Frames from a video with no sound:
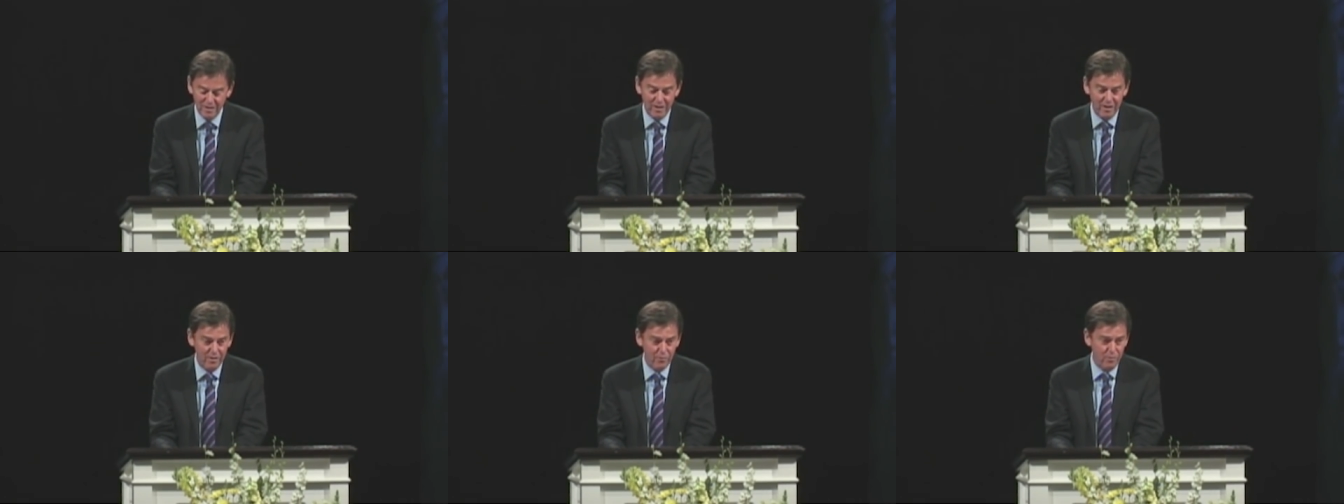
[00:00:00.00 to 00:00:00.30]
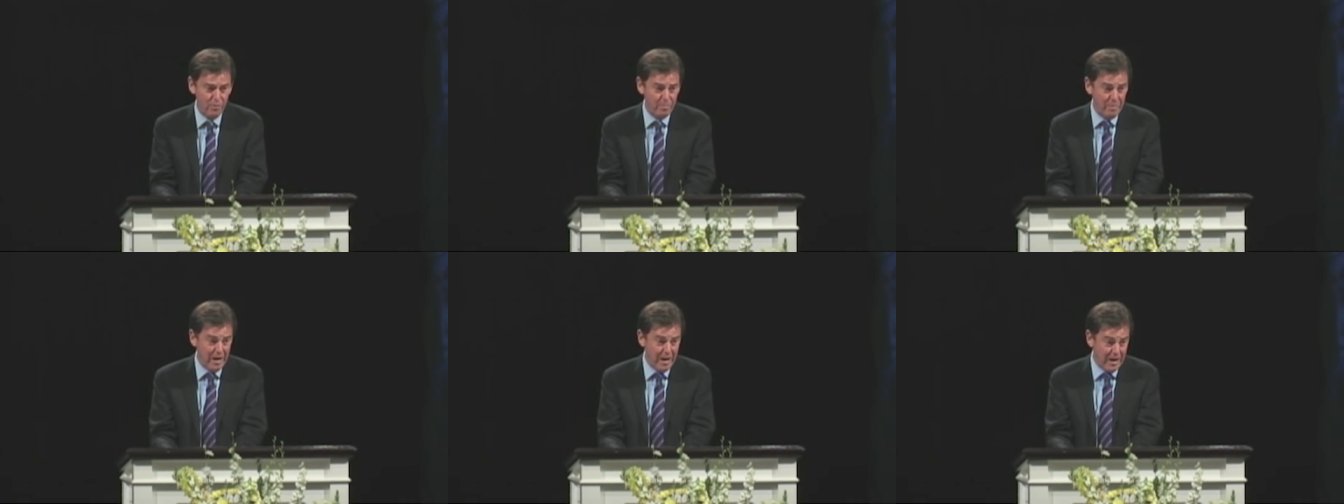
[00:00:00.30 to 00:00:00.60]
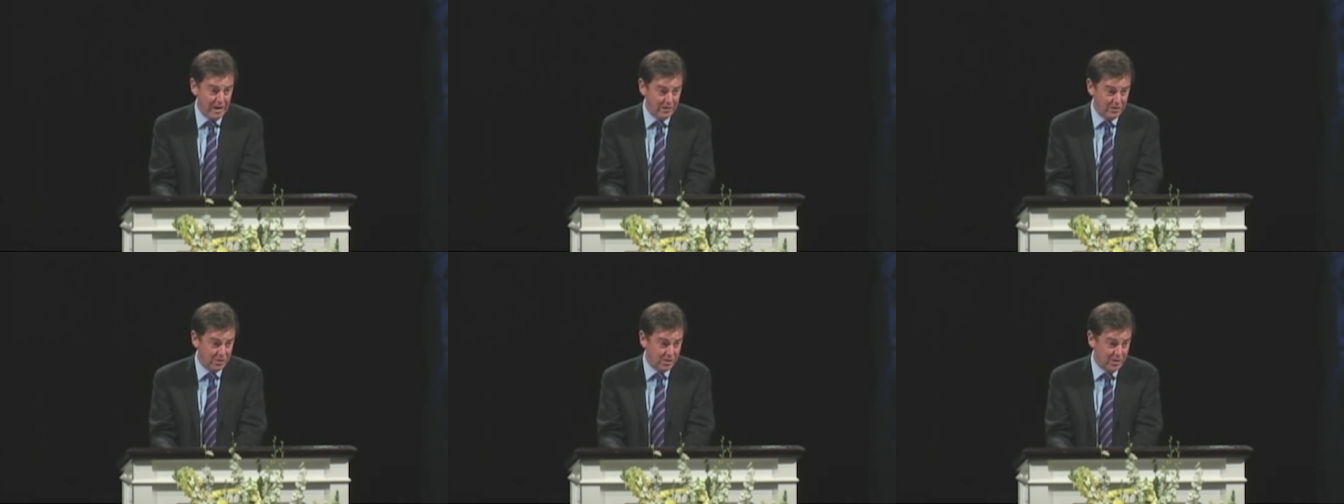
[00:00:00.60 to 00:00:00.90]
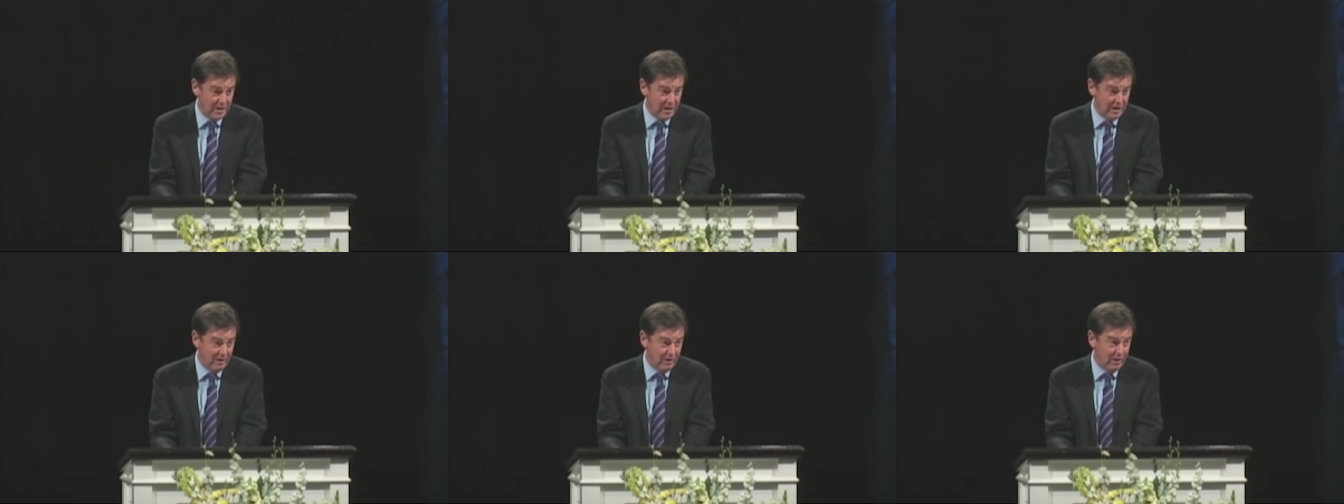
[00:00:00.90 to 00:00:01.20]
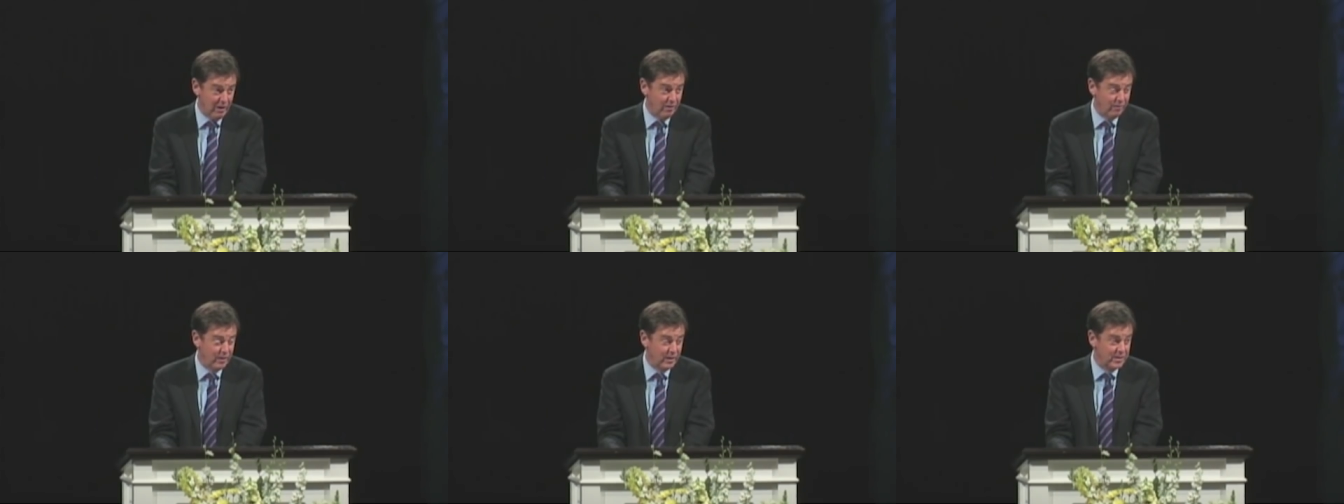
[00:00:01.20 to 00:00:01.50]
it remains an
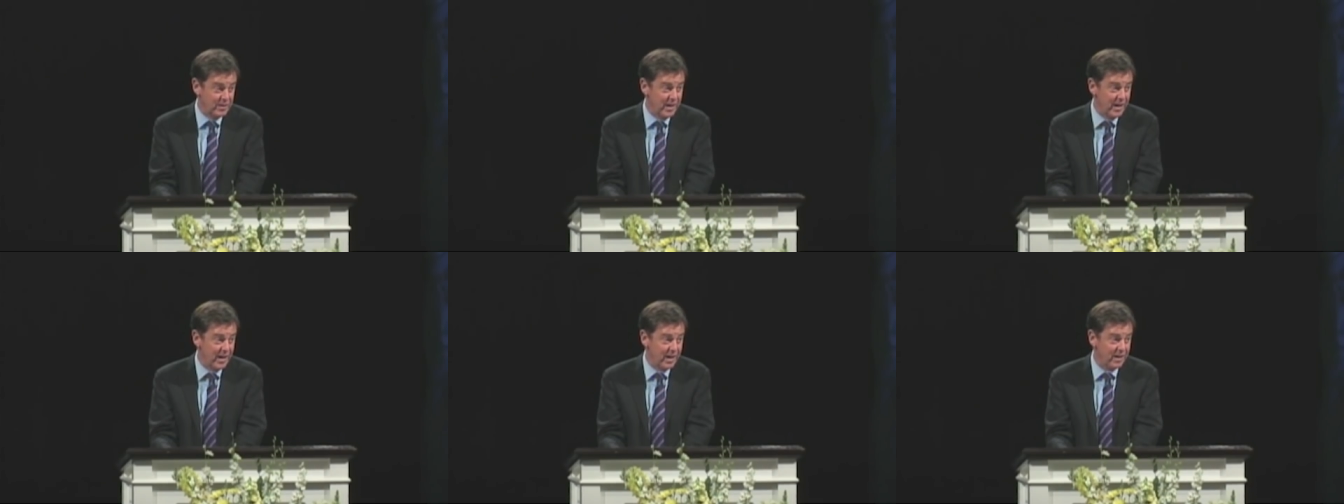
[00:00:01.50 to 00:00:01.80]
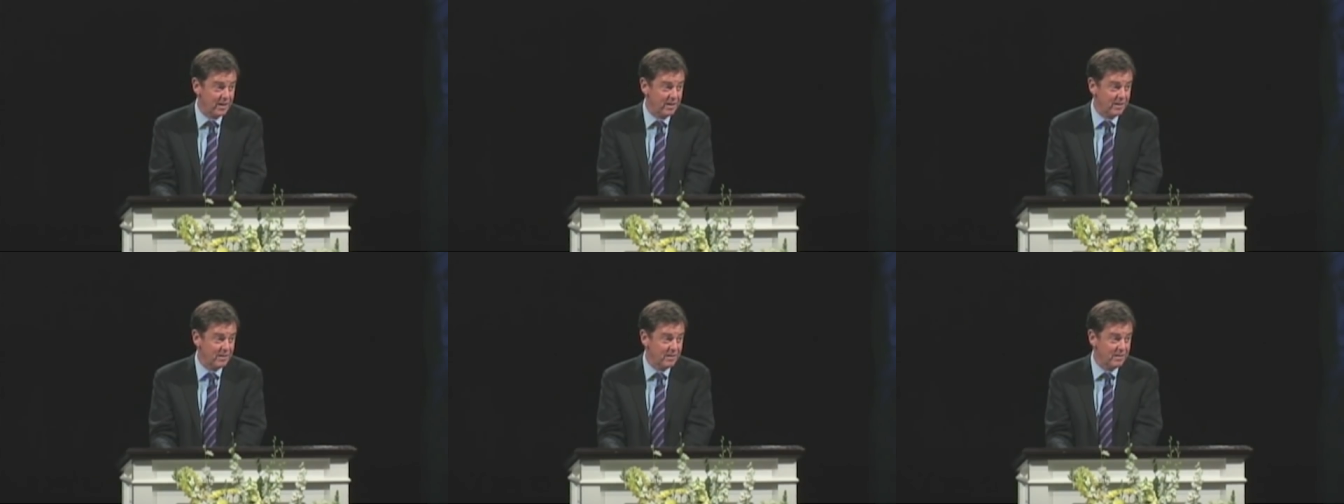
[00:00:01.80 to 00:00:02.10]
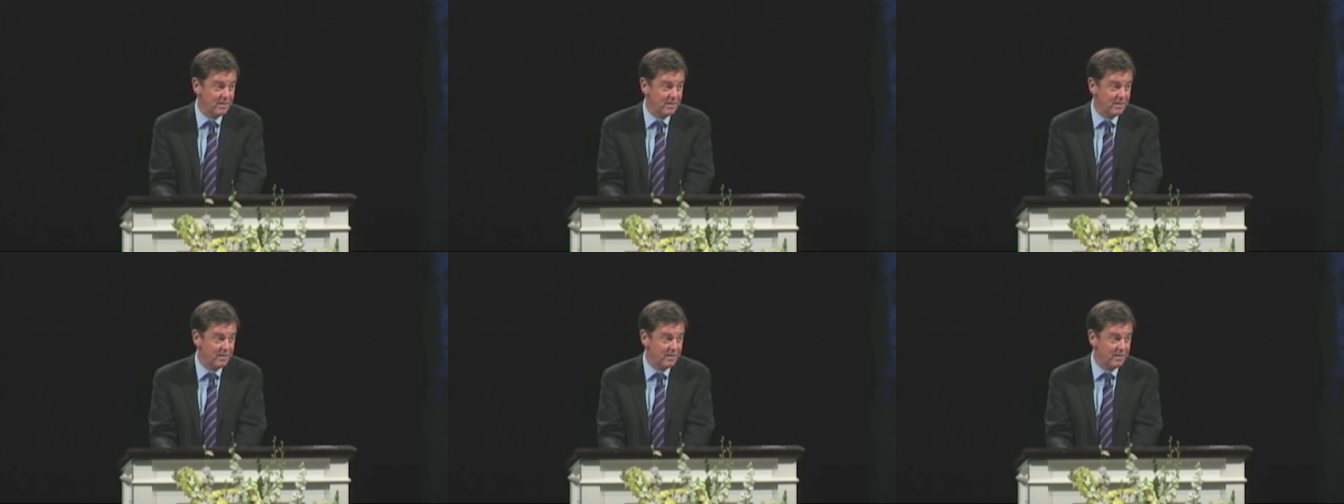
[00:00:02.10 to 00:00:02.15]
area of attack.